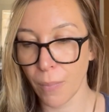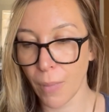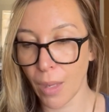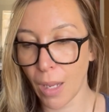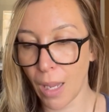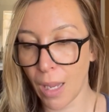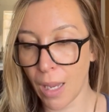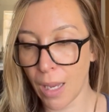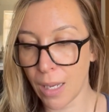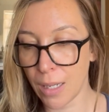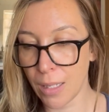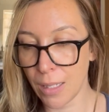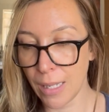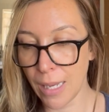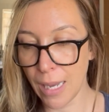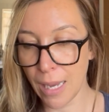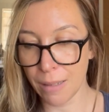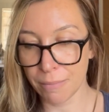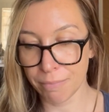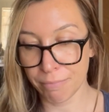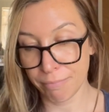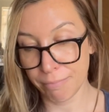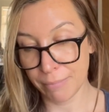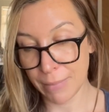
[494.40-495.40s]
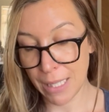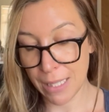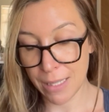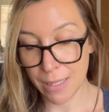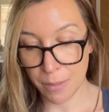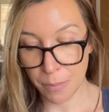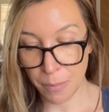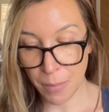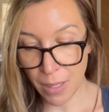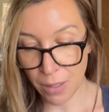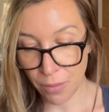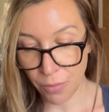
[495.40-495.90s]
And yeah,
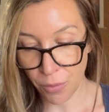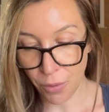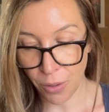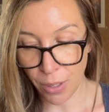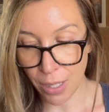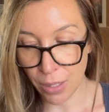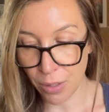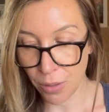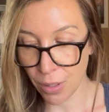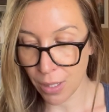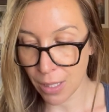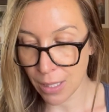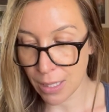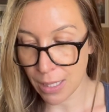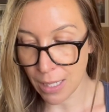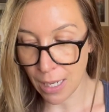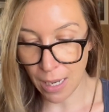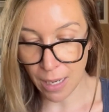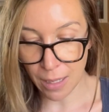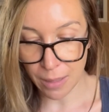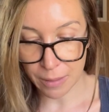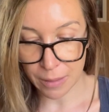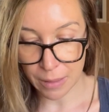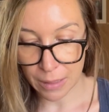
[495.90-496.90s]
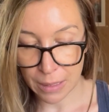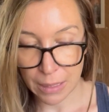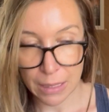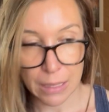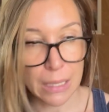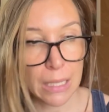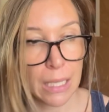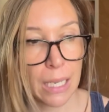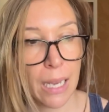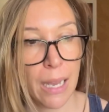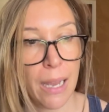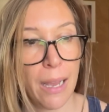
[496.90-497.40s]
it's made for it, you can tell.
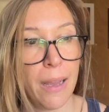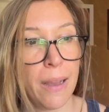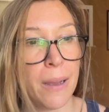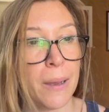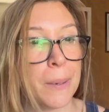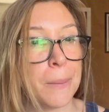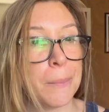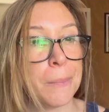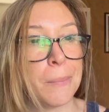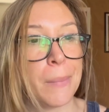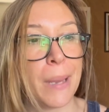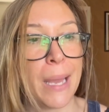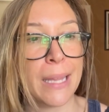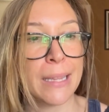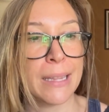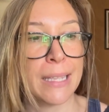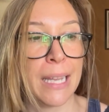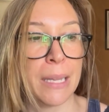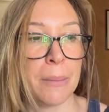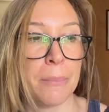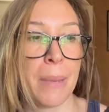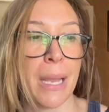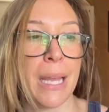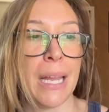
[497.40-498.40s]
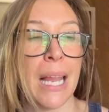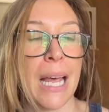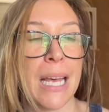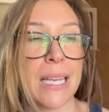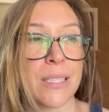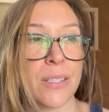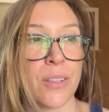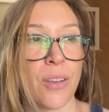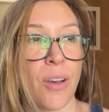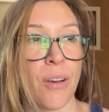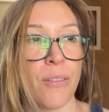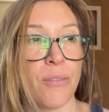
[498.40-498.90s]
And then my
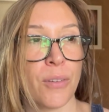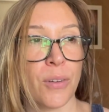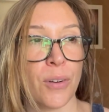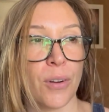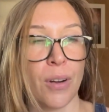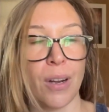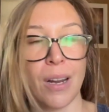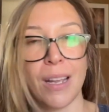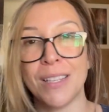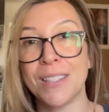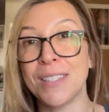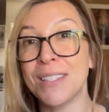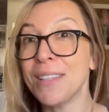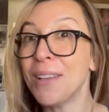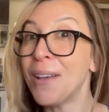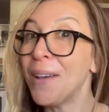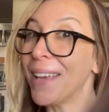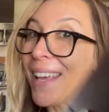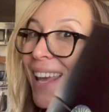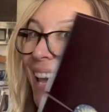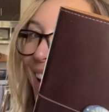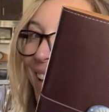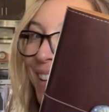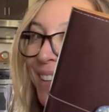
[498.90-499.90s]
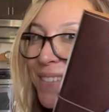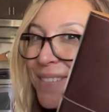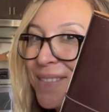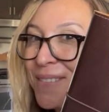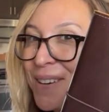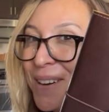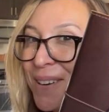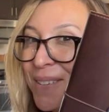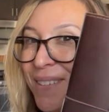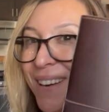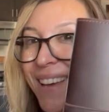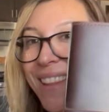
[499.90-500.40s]
last cover is, again, the
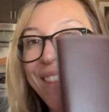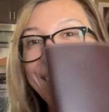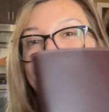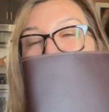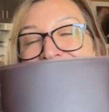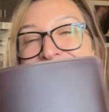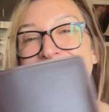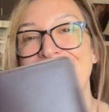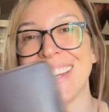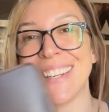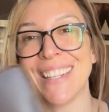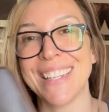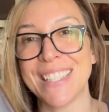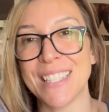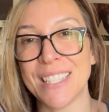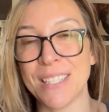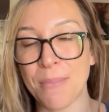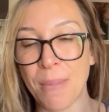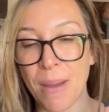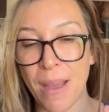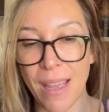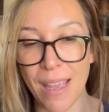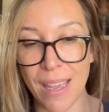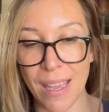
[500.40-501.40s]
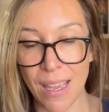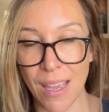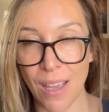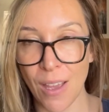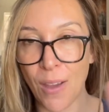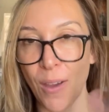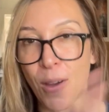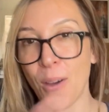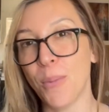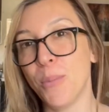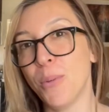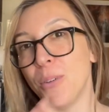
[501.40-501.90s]
Fair Weather, and it's my
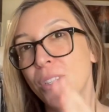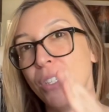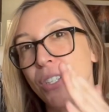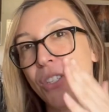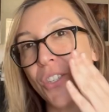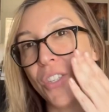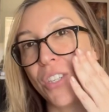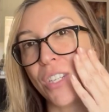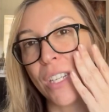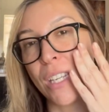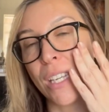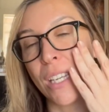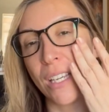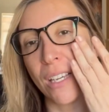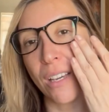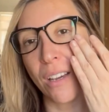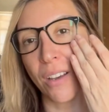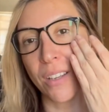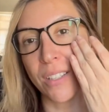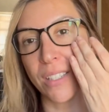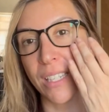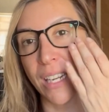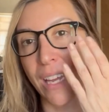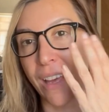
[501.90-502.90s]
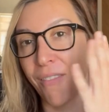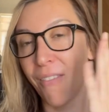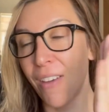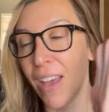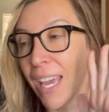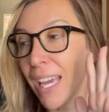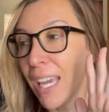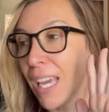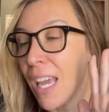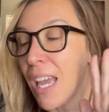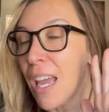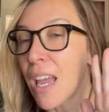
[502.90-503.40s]
Hobonichi Cousin
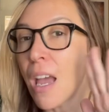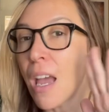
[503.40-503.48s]
Avec.